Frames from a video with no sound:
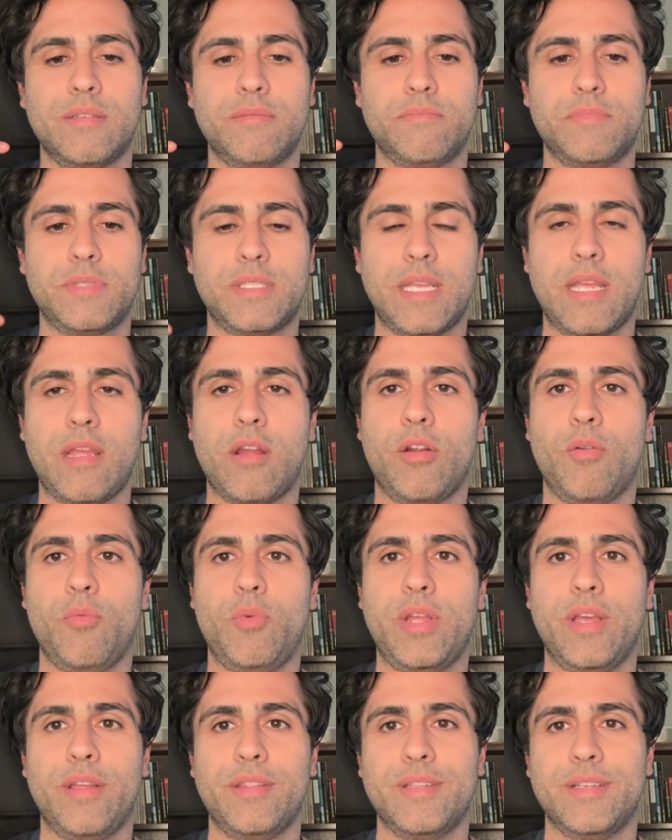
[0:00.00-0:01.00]
say, are
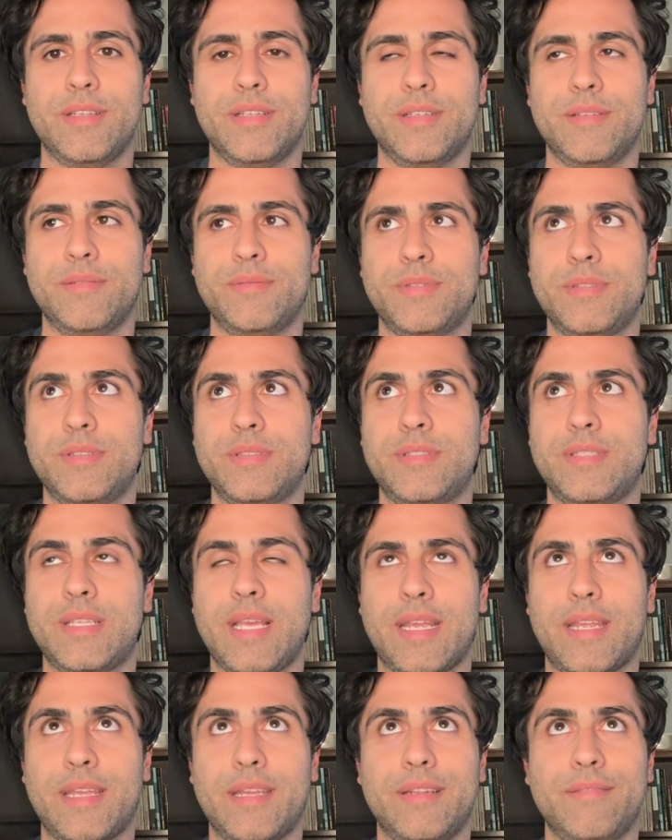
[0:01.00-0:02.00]
we on the
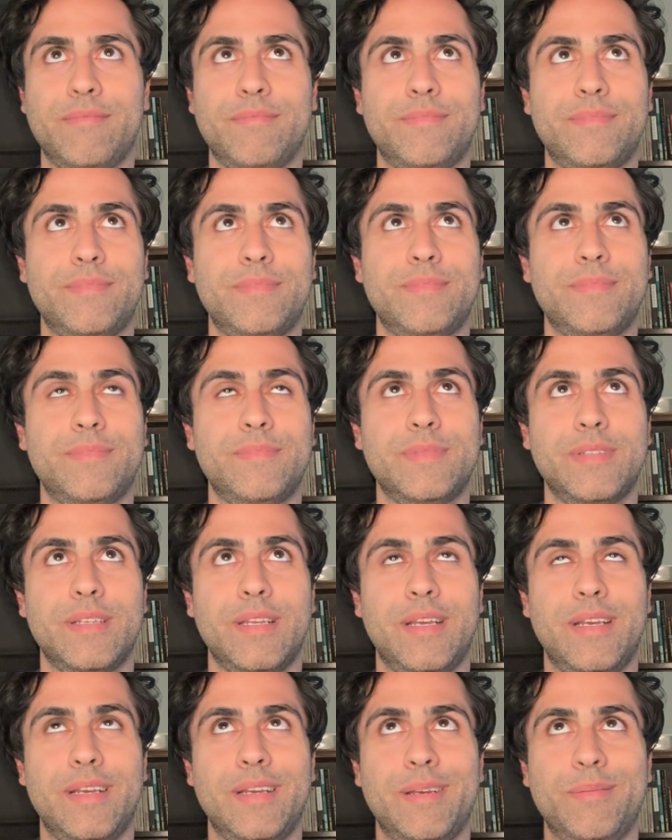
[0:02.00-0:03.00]
second
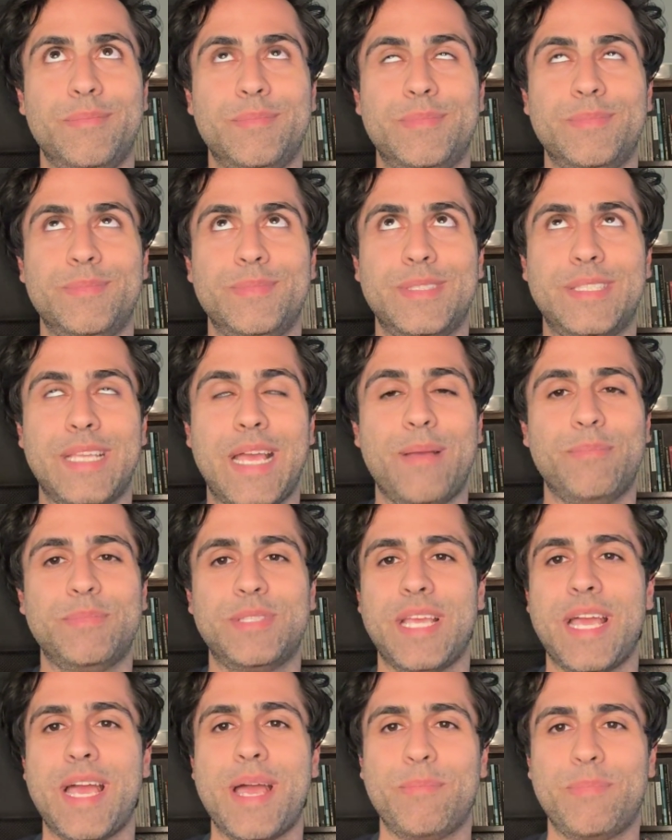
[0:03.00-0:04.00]
zap
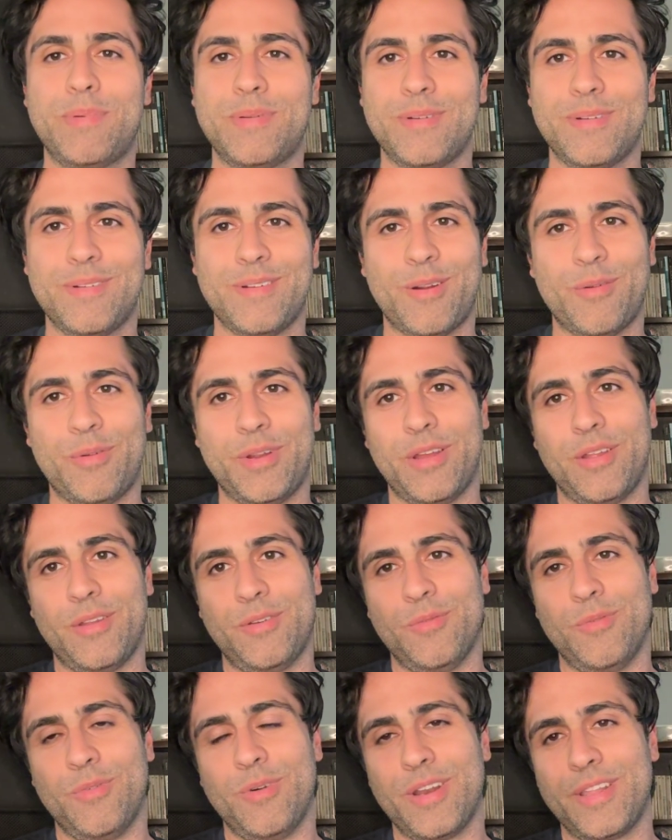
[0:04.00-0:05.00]
zap? Are we
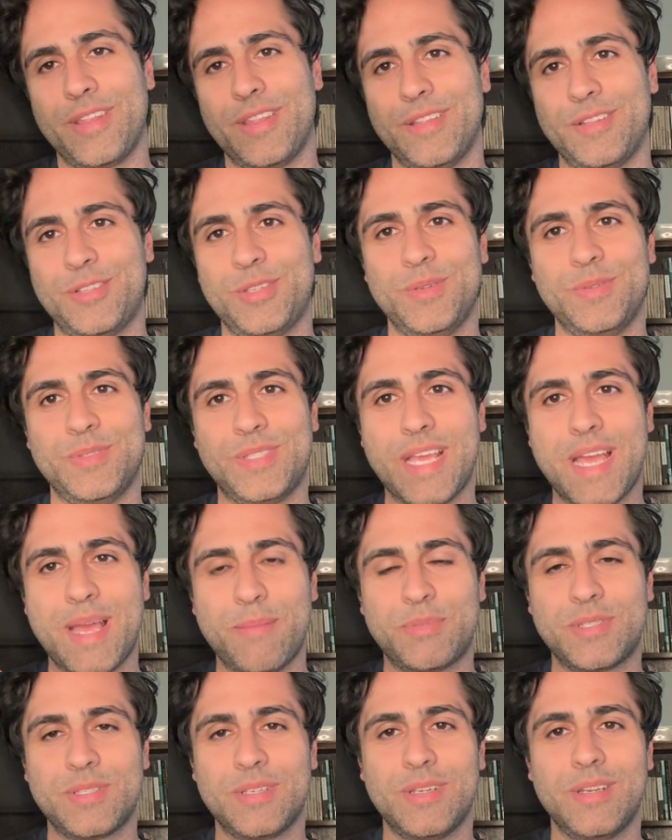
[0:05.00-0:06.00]
on one of the 2
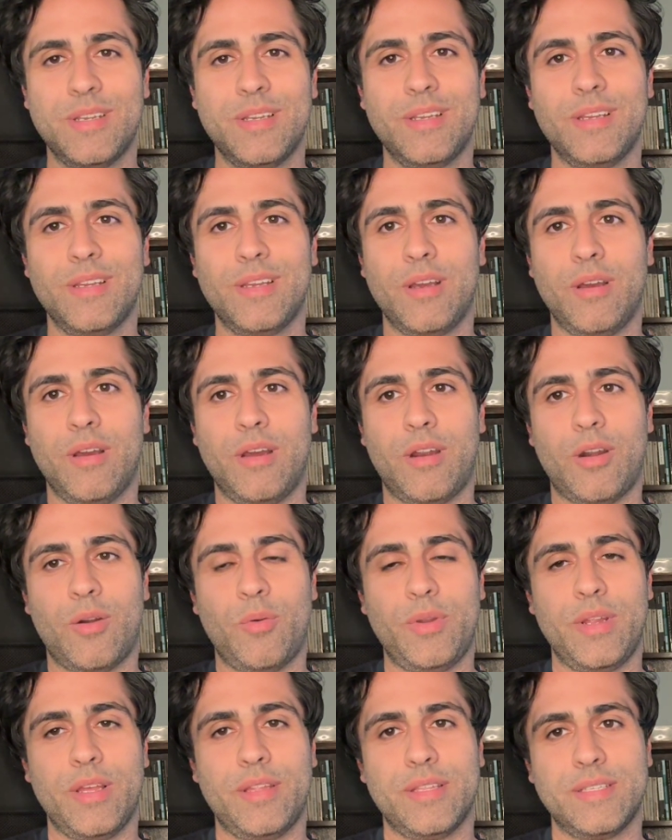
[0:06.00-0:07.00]
zaps? Are
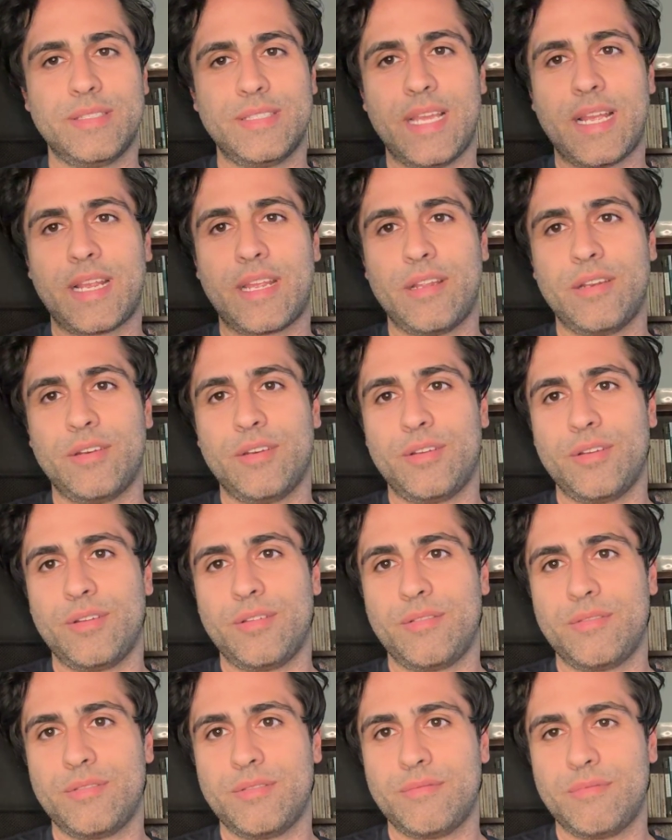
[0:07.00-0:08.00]
we on the second
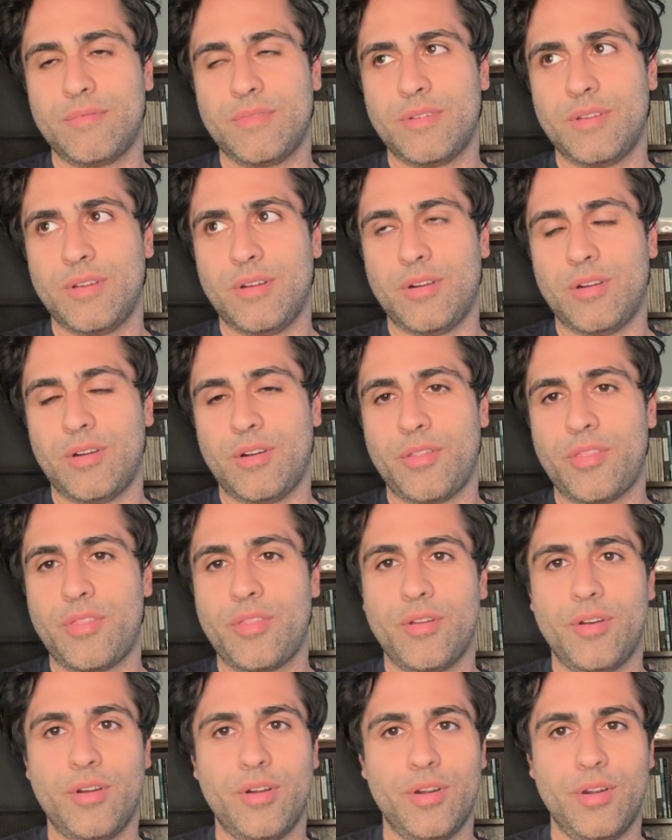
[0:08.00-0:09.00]
or
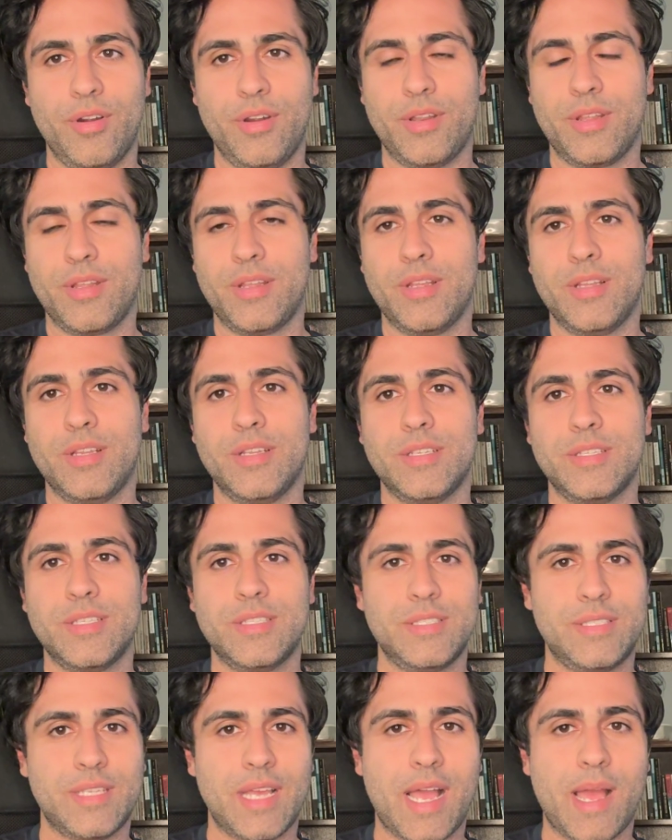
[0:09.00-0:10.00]
third
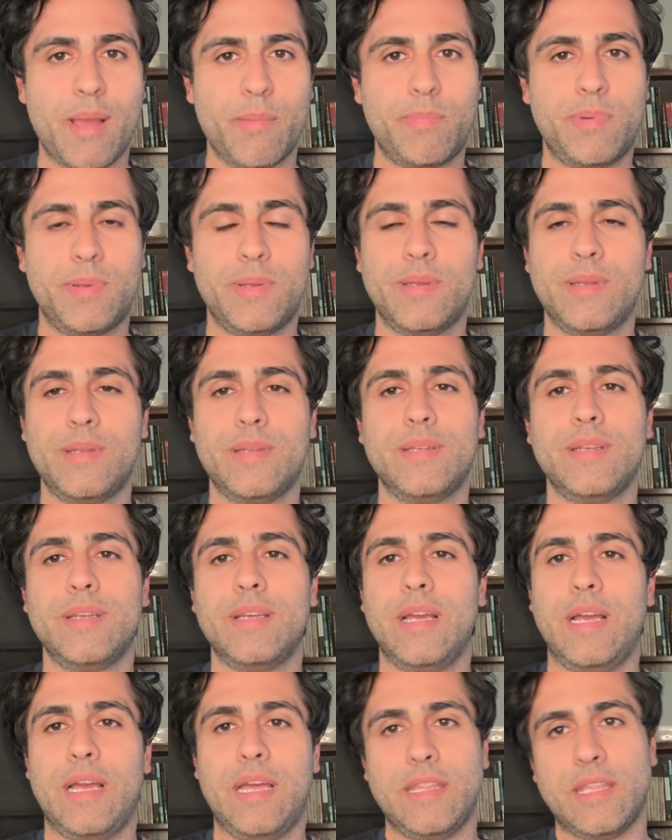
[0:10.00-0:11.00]
zop?
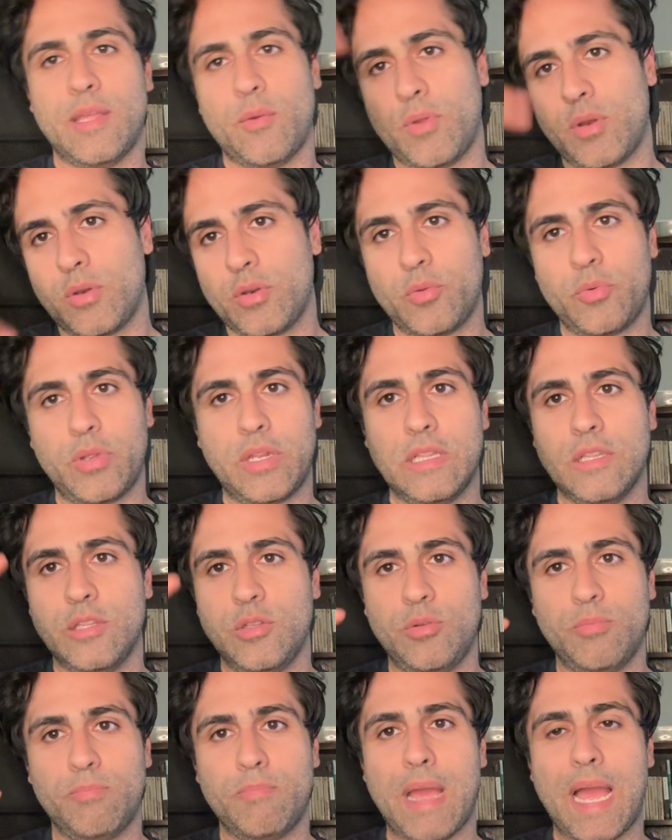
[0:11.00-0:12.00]
And then when do we
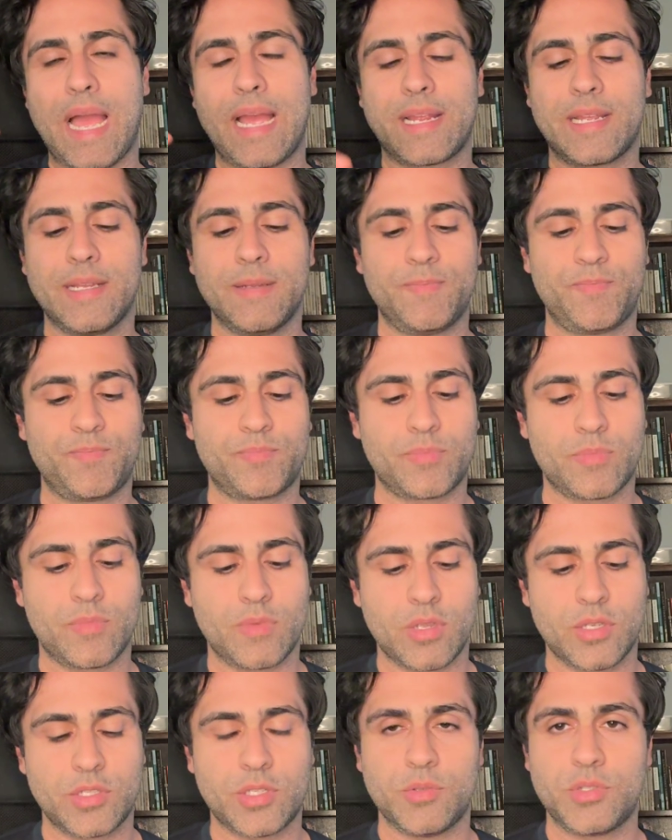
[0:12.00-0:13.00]
loop back?
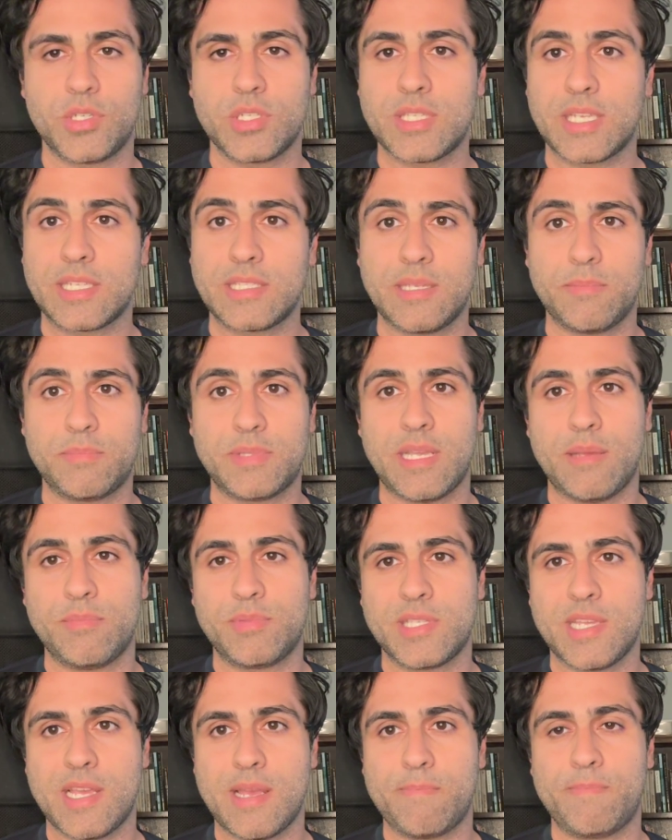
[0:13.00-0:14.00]
So just like zip, zap,
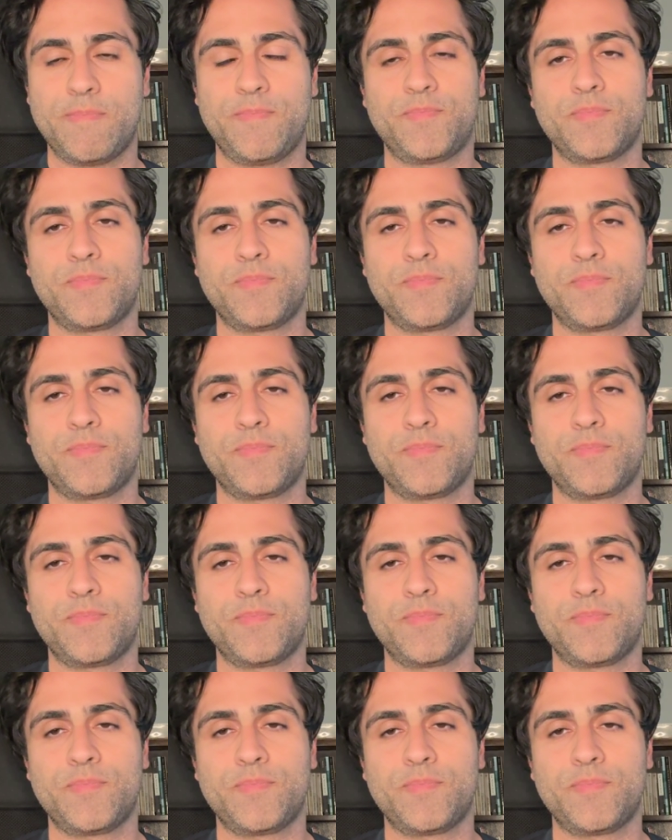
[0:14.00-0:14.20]
zop,